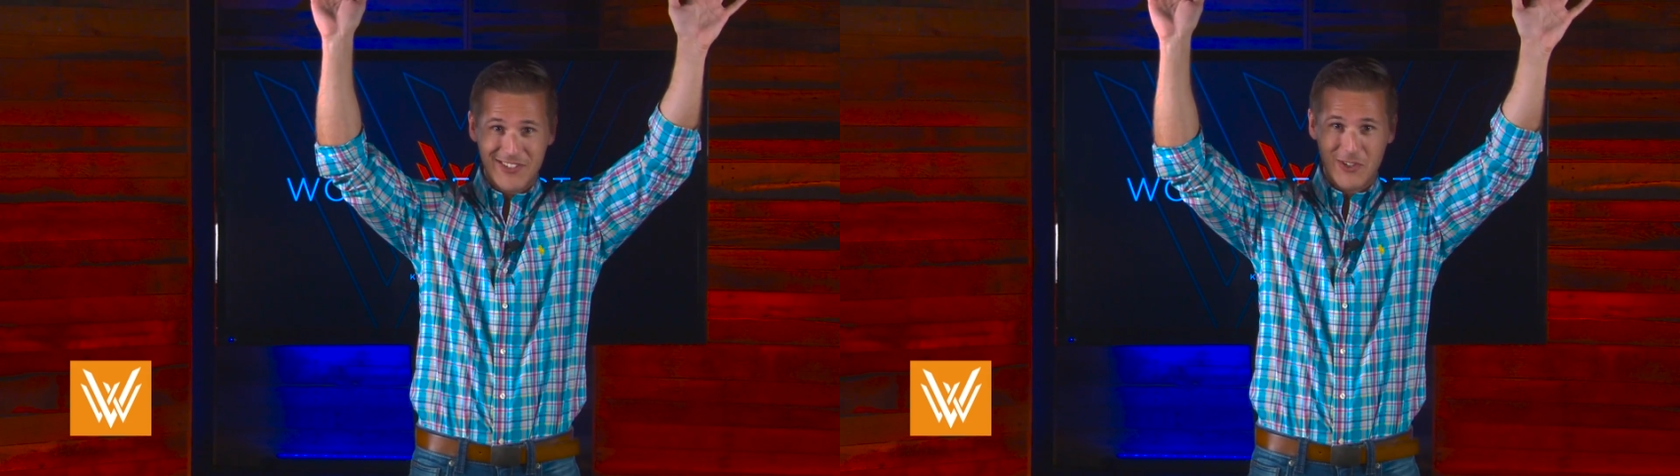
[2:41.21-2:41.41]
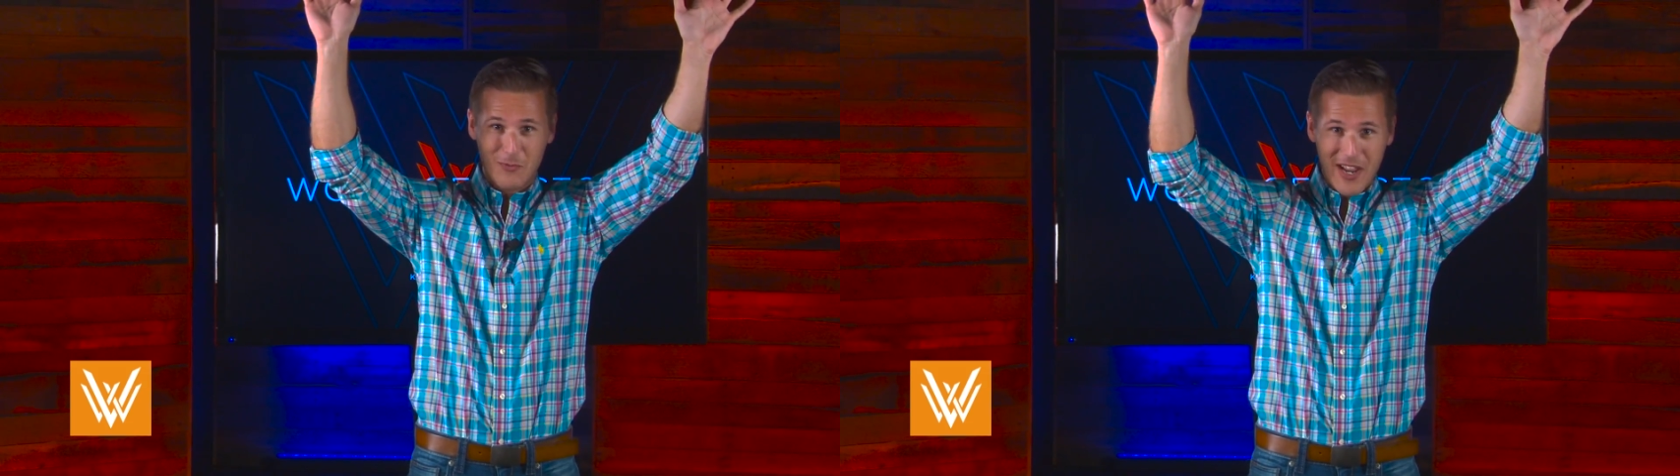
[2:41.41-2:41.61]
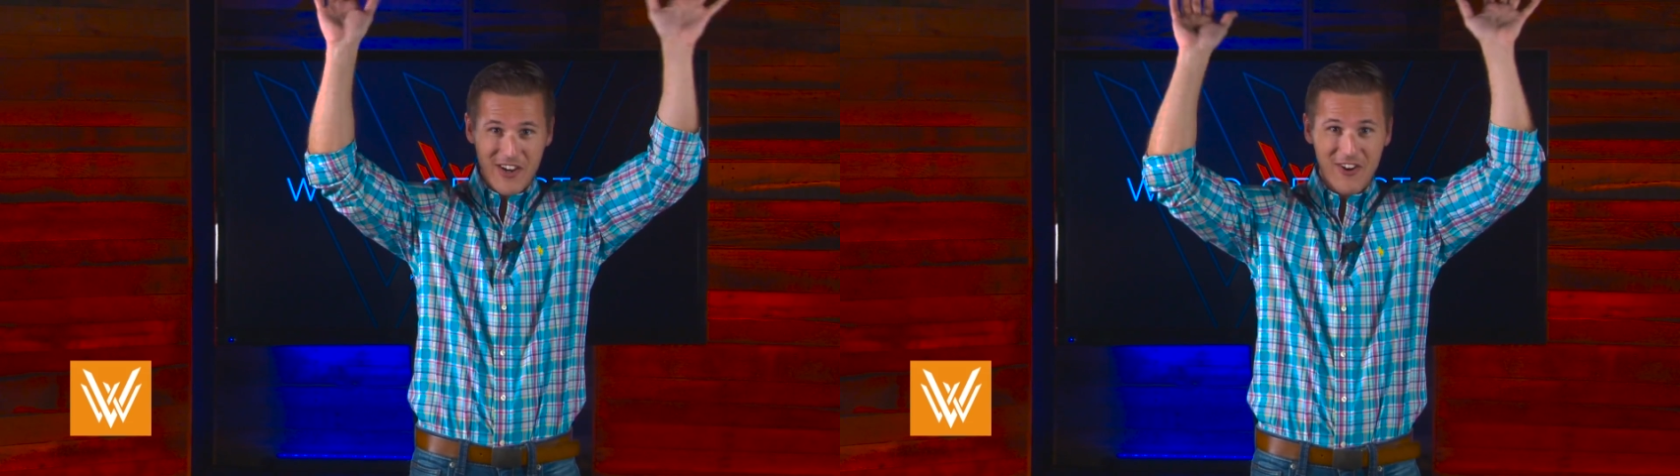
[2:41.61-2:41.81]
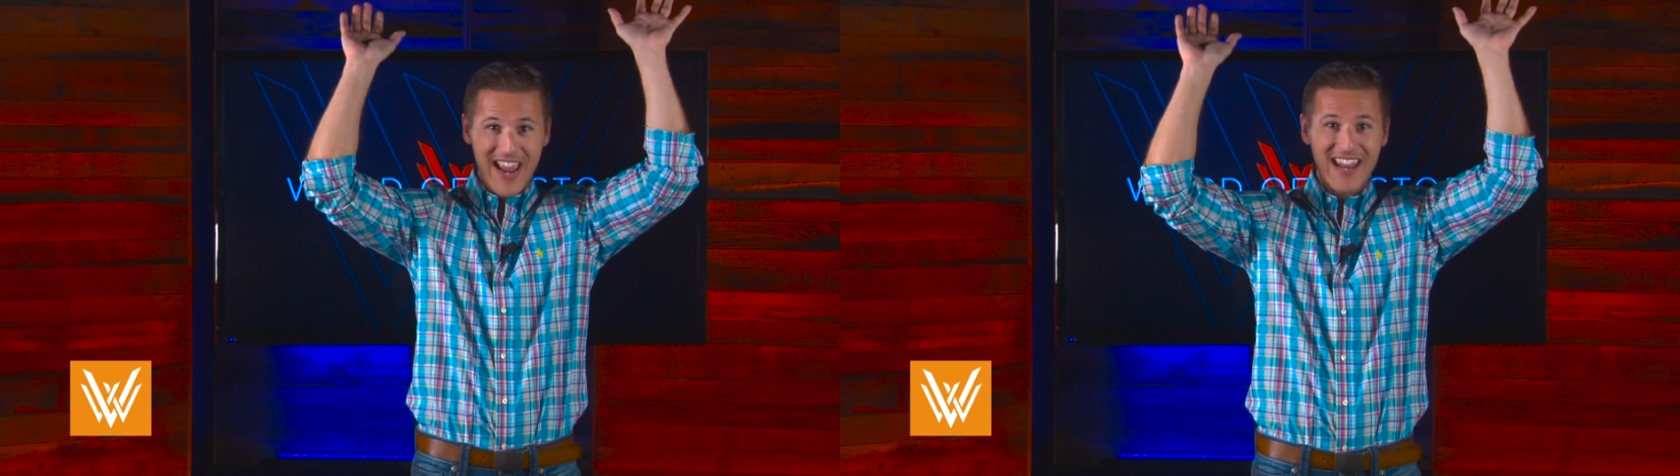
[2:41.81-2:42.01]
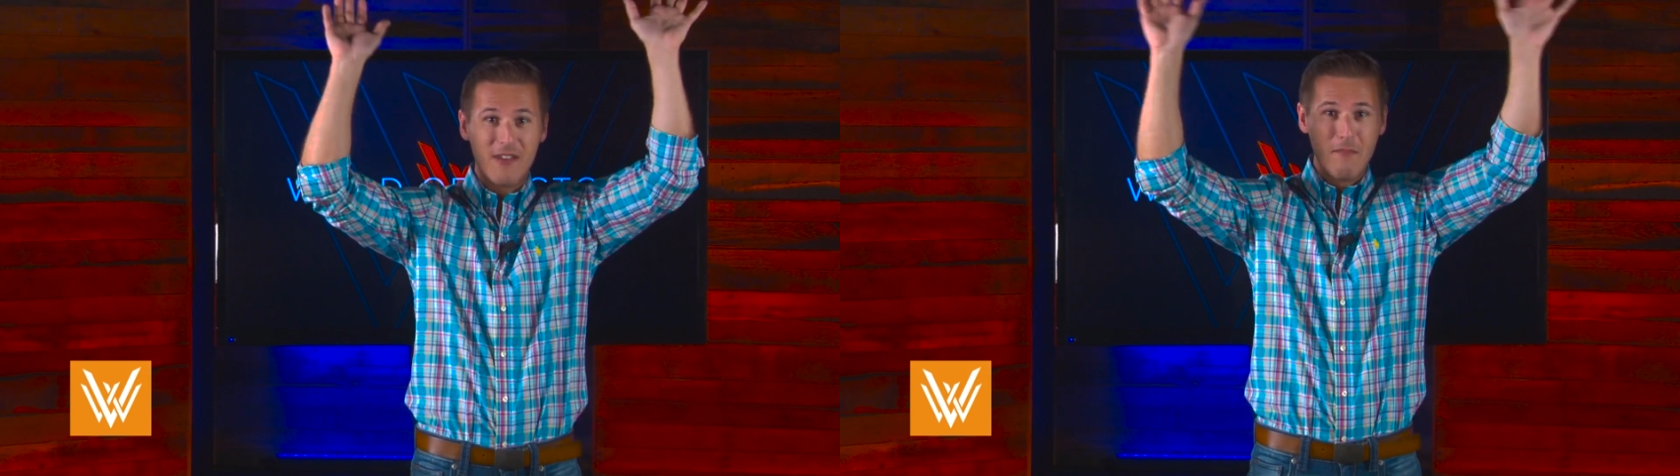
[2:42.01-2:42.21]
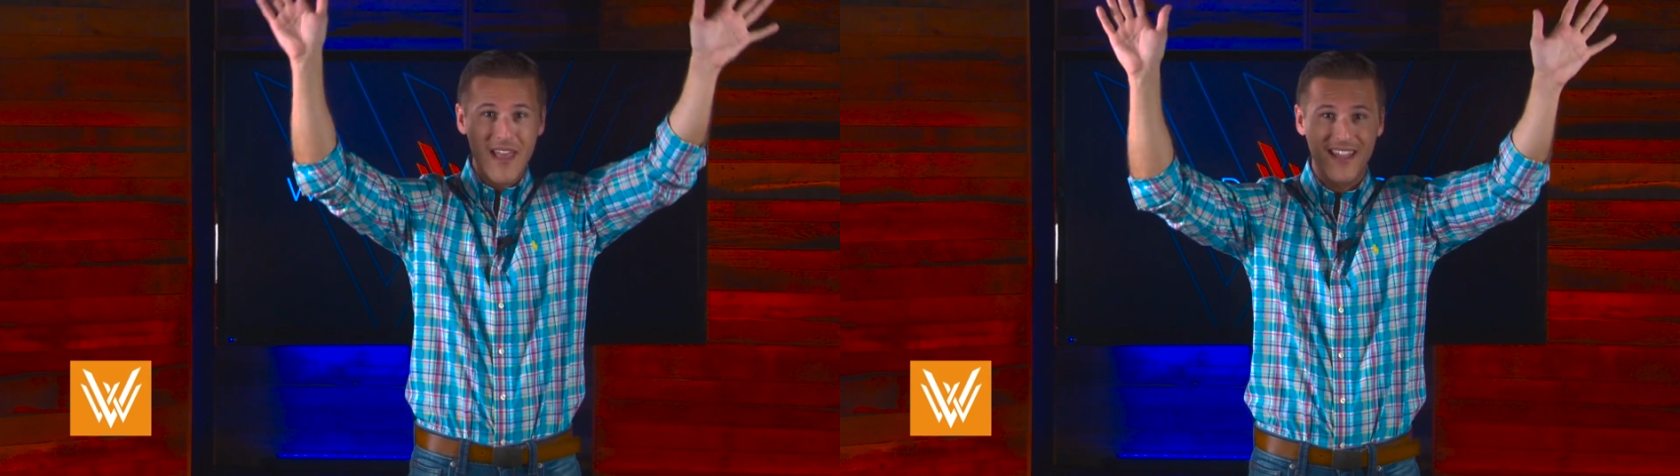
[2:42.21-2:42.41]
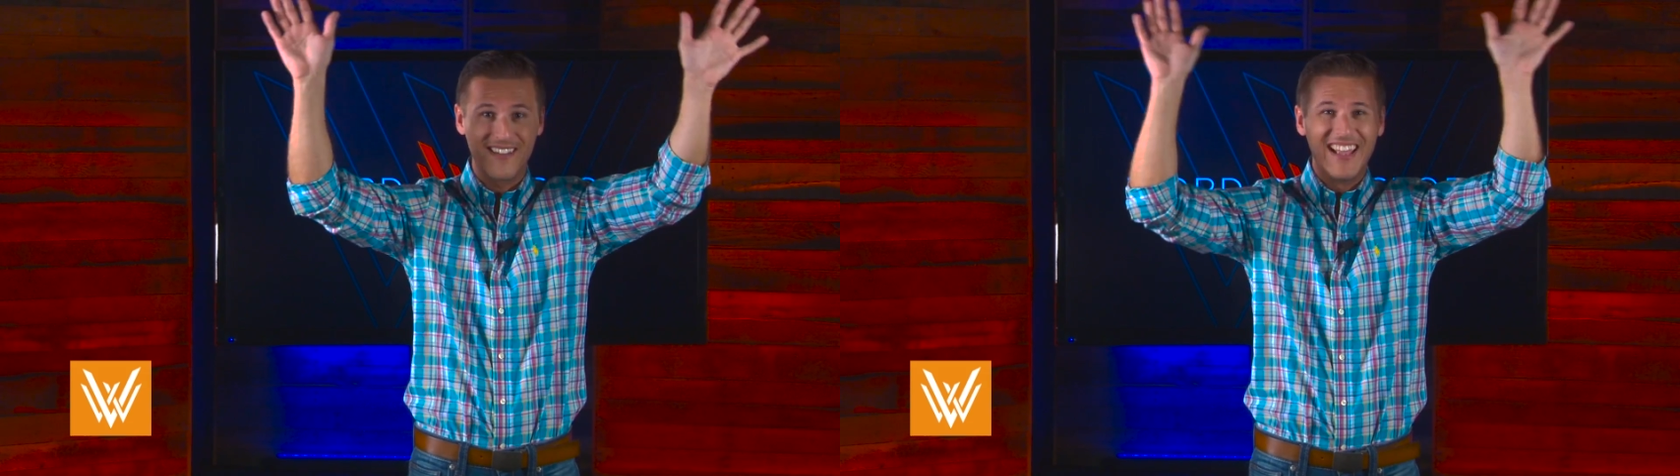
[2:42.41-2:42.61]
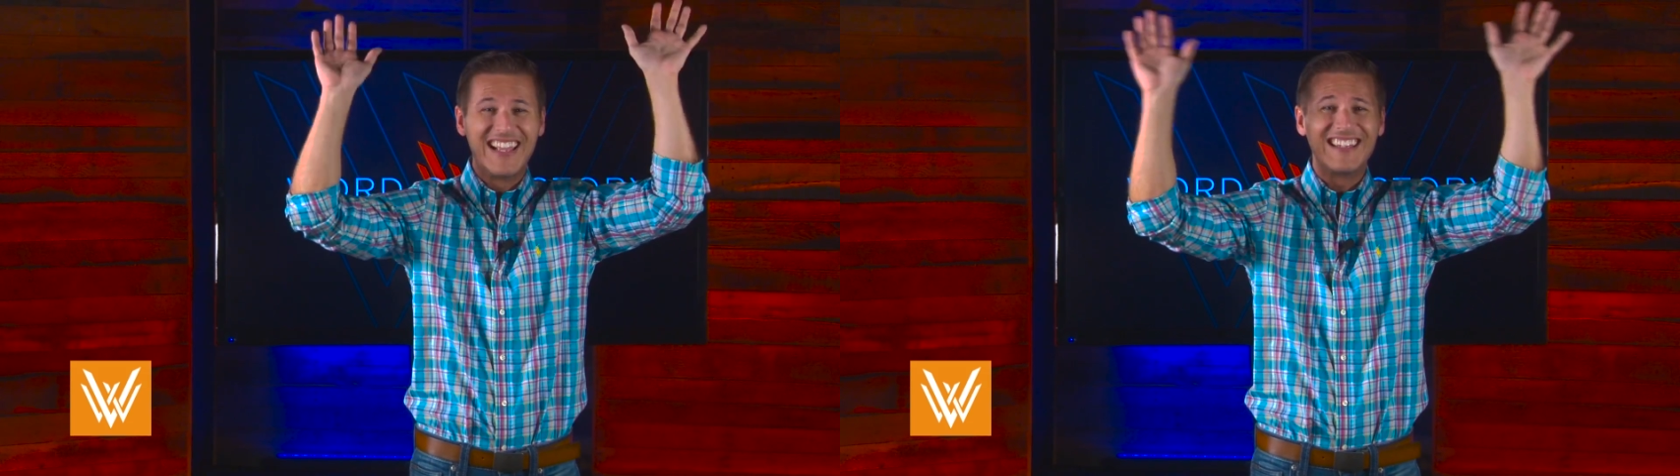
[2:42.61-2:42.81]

surrender and admit,